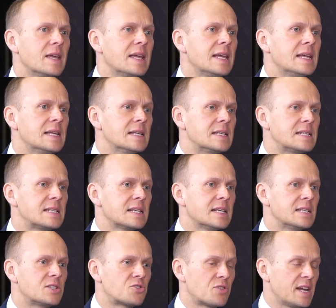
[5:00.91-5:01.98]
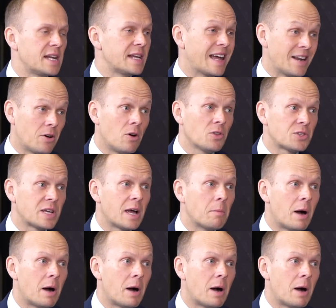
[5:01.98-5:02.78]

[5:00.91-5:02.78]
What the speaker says: is trading at all-time